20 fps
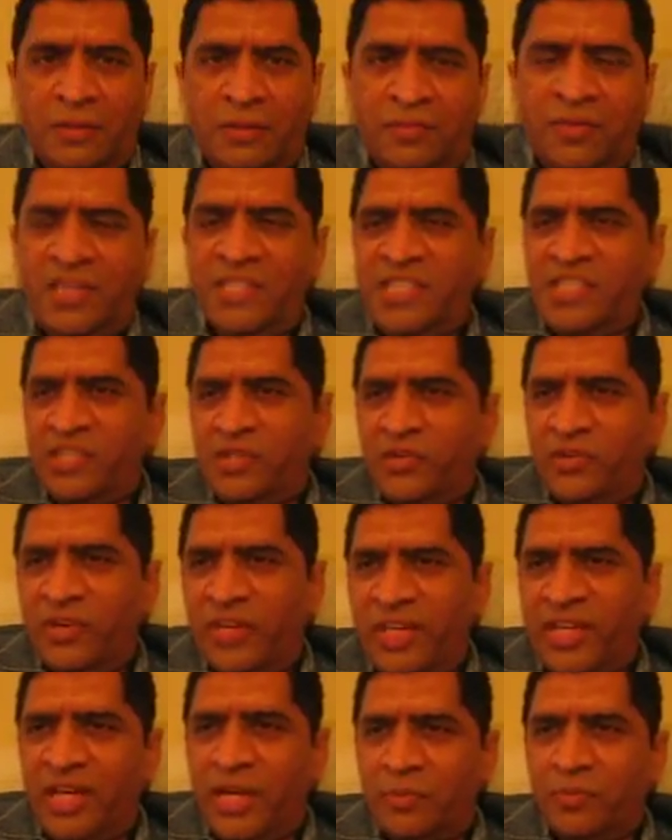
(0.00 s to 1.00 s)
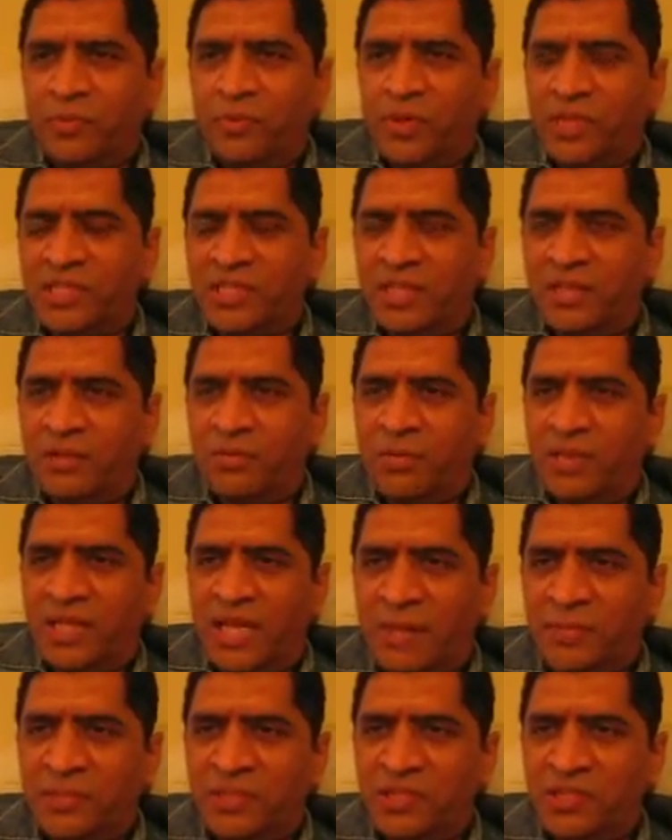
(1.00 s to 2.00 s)
Well, just to recap what
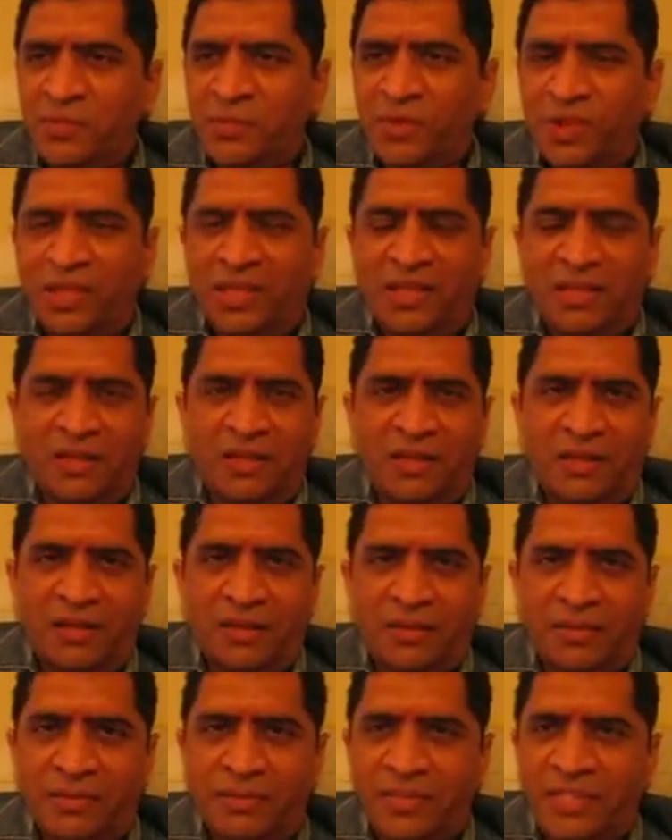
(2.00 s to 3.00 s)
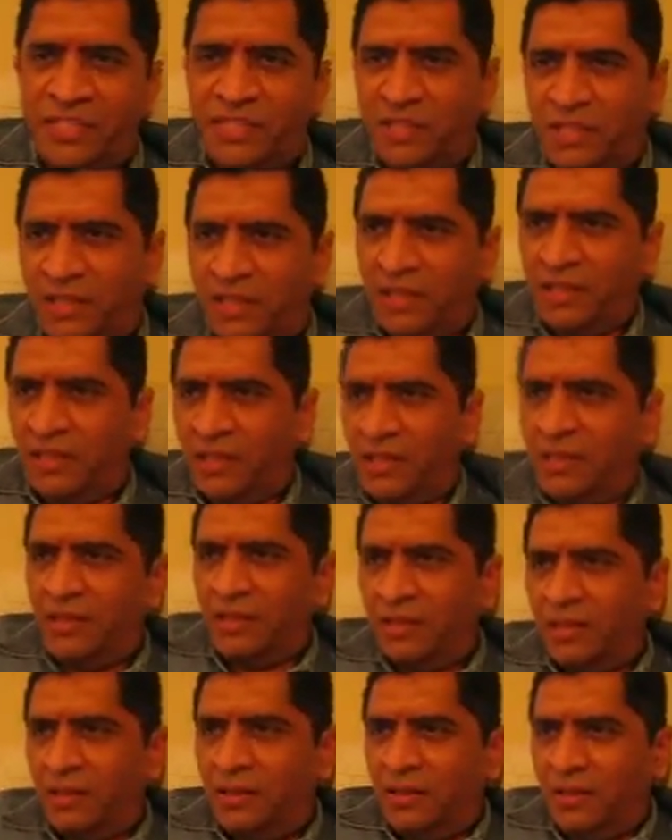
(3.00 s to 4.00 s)
happened this morning. Basically,
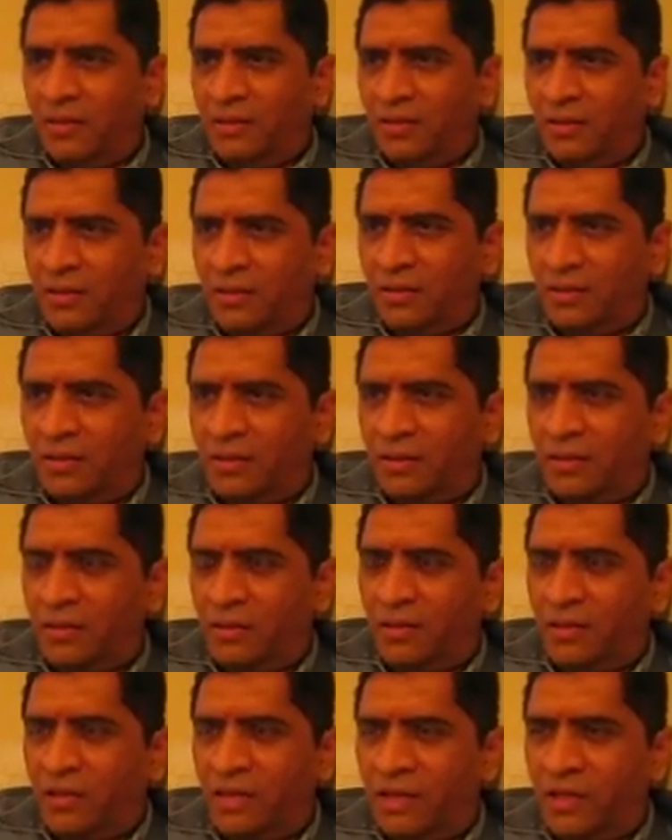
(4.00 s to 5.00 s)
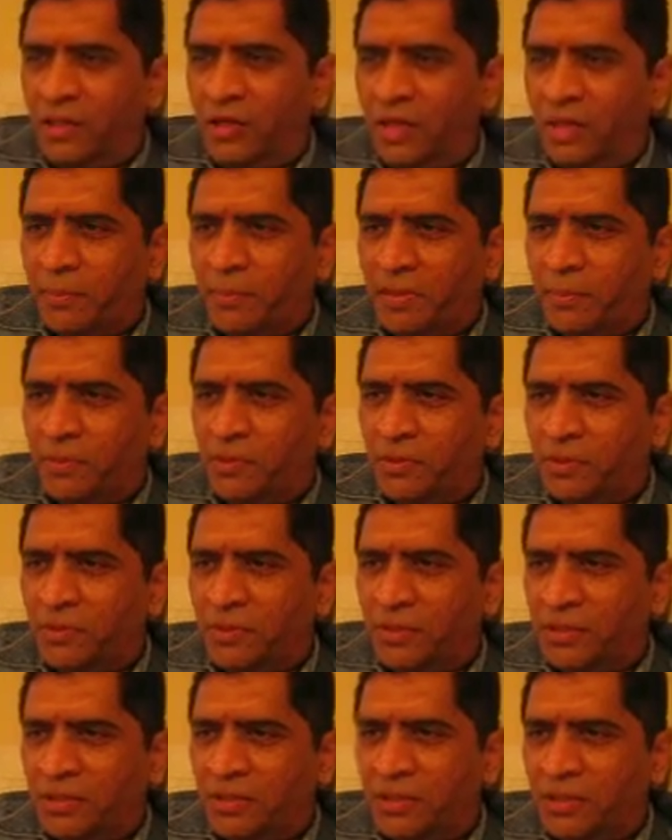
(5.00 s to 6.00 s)
I got up at
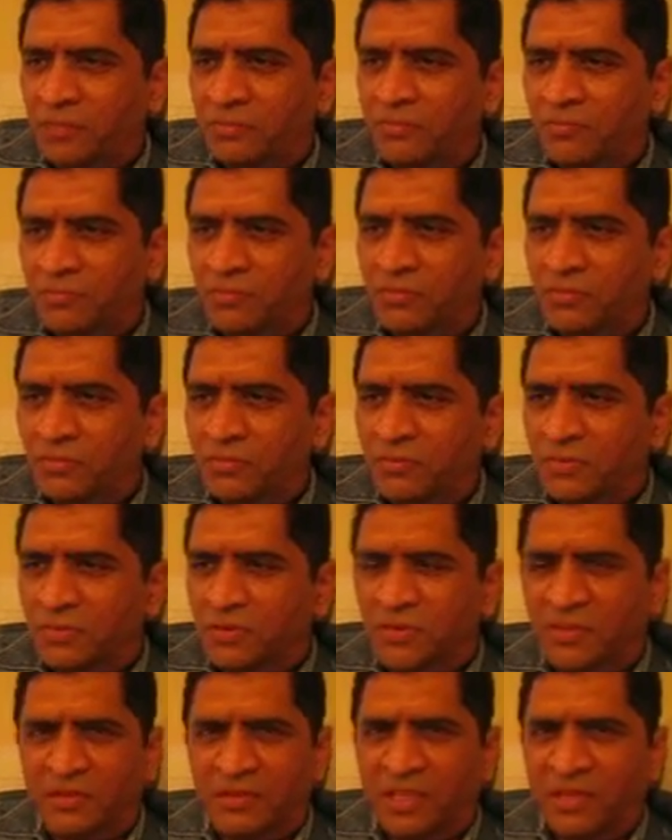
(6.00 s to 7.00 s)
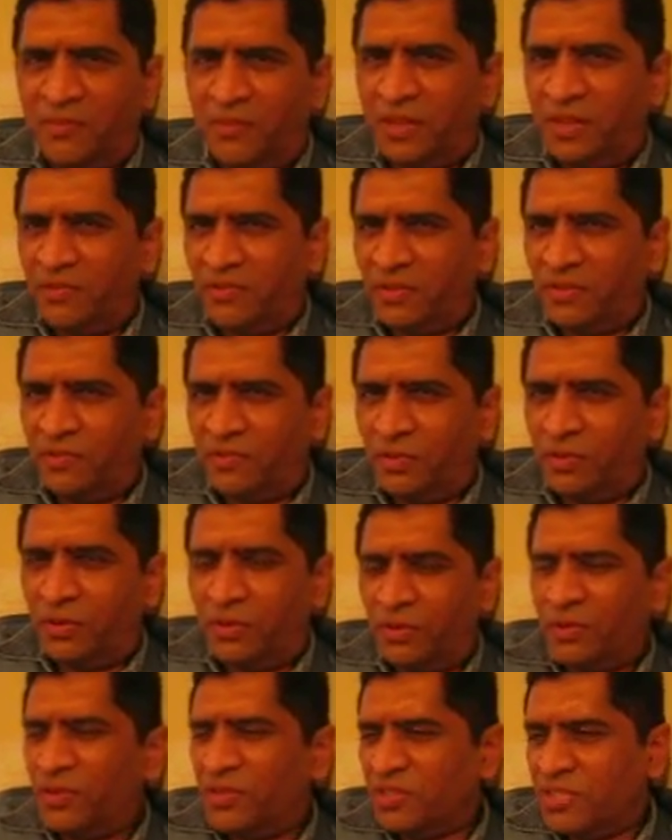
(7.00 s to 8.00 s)
about 3:45,
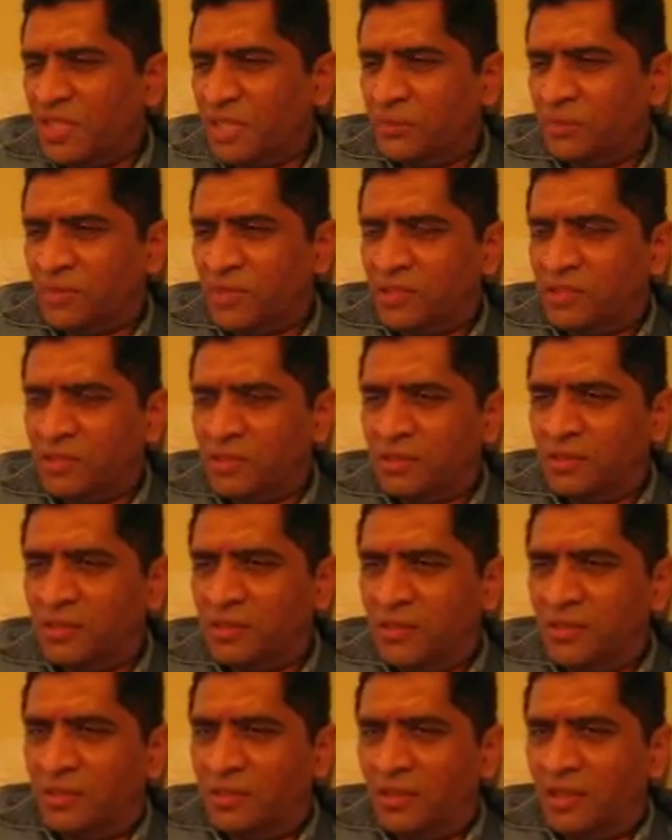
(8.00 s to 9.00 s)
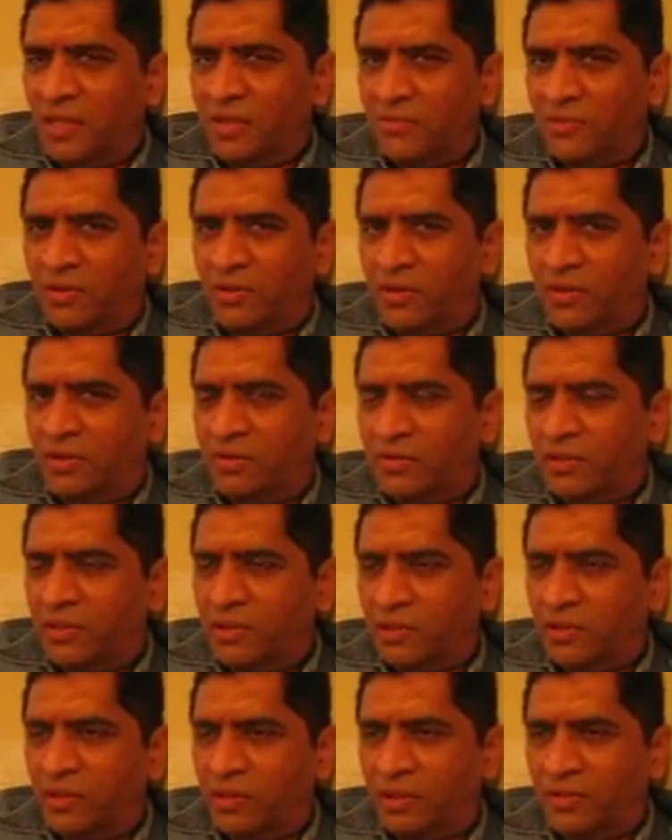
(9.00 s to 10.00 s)
4. Couldn't sleep much after 3
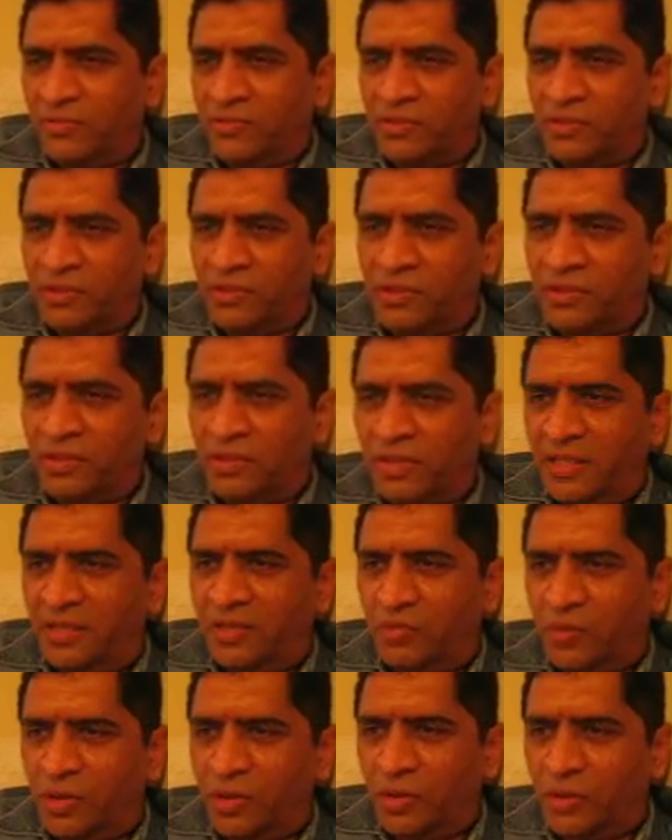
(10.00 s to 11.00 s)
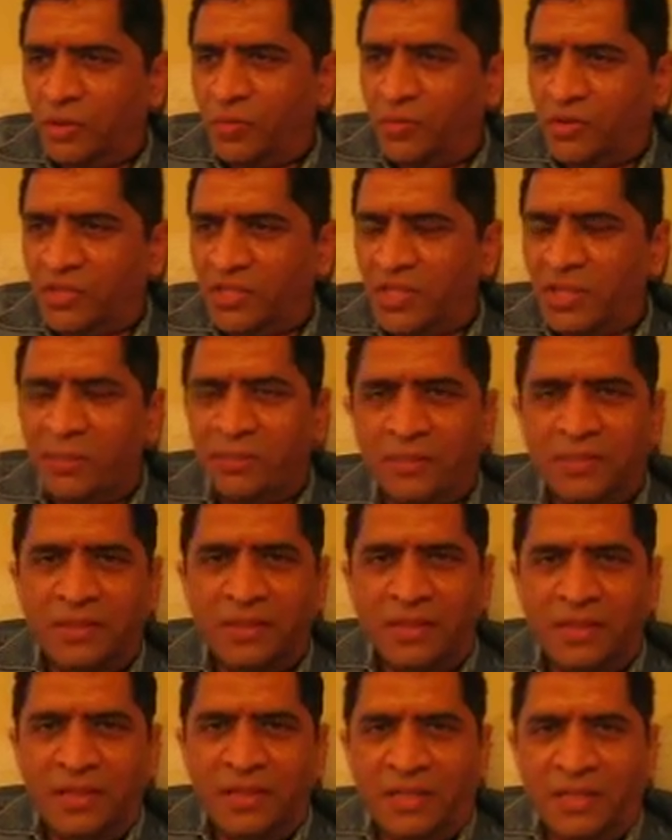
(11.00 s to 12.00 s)
o'clock. Of course, I didn't want to oversleep.
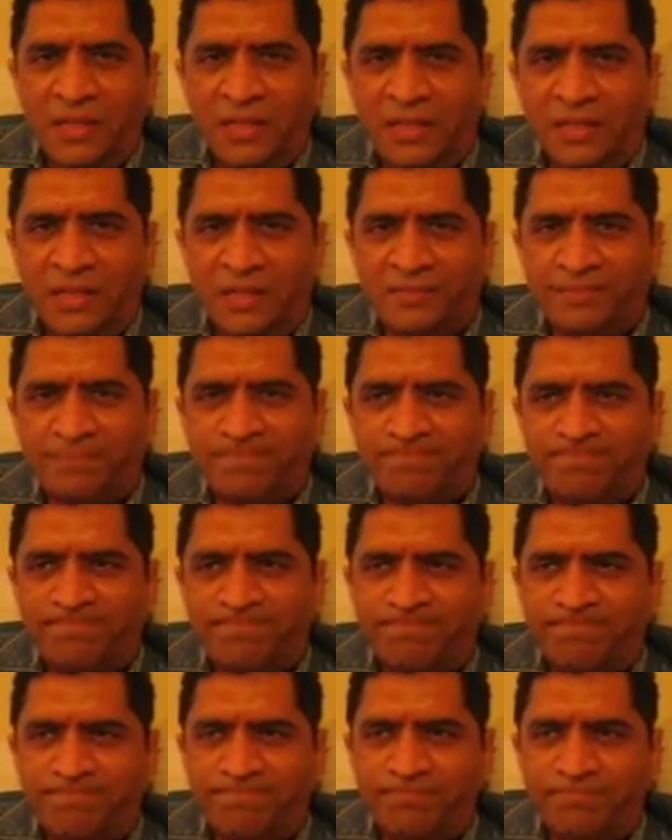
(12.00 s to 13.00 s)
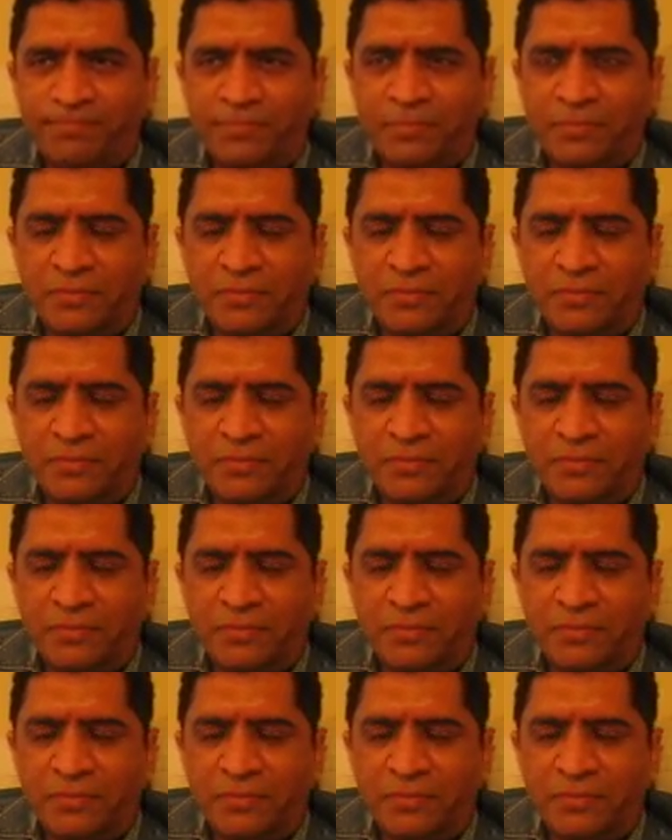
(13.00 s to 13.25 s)
Um,